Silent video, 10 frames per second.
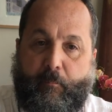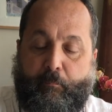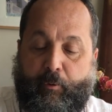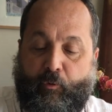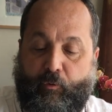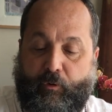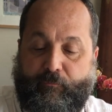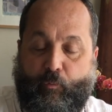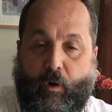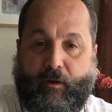Bowl
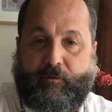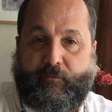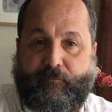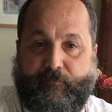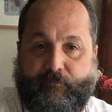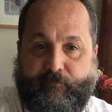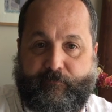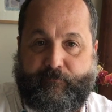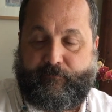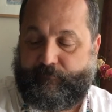of water.
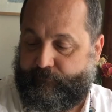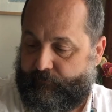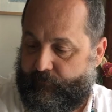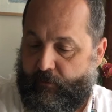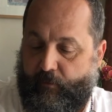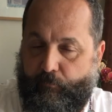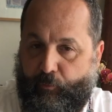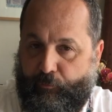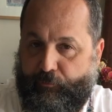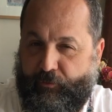
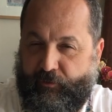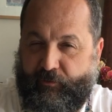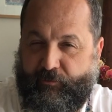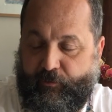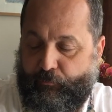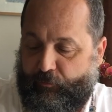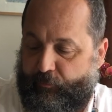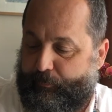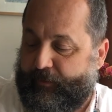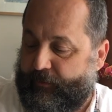Bowls are good because they don't
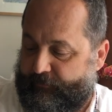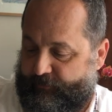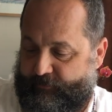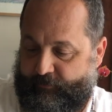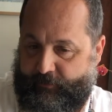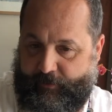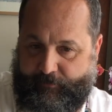spill as easily.